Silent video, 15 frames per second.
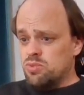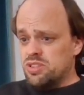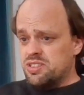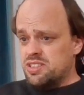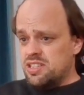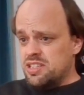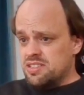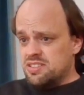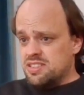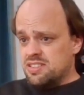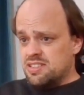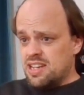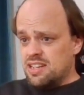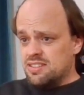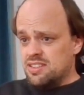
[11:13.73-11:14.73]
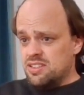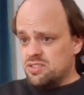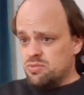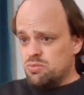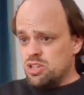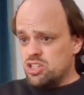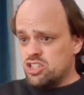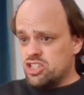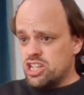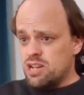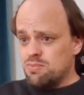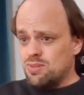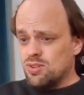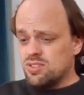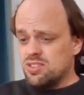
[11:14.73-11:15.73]
We see it's detected which
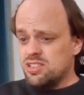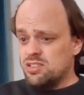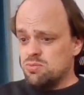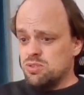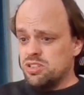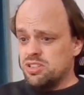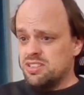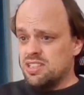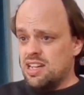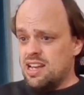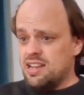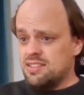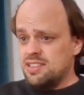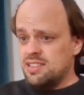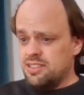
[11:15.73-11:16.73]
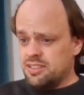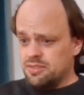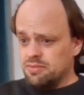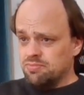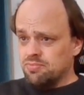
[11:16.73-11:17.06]
checkboxes were selected.